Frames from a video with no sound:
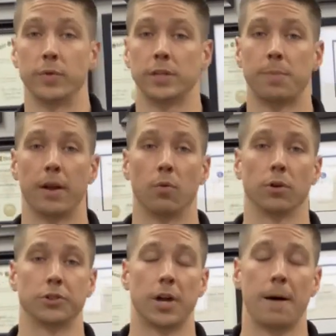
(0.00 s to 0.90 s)
week's spinal
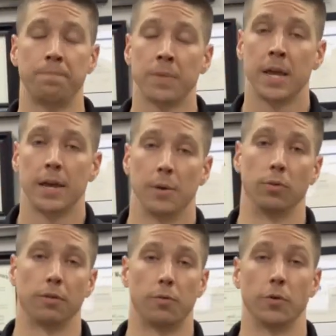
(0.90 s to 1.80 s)
workshop, and
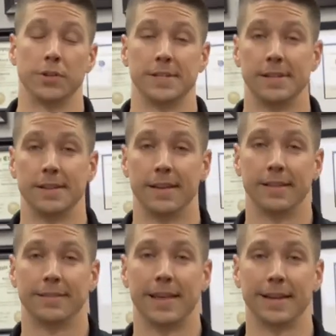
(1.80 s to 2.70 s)
we'll look forward to seeing you
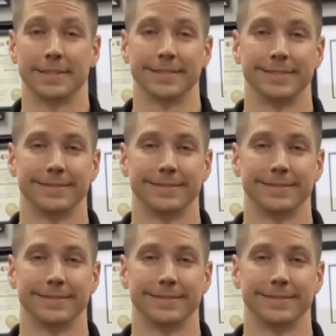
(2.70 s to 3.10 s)
then. Thanks.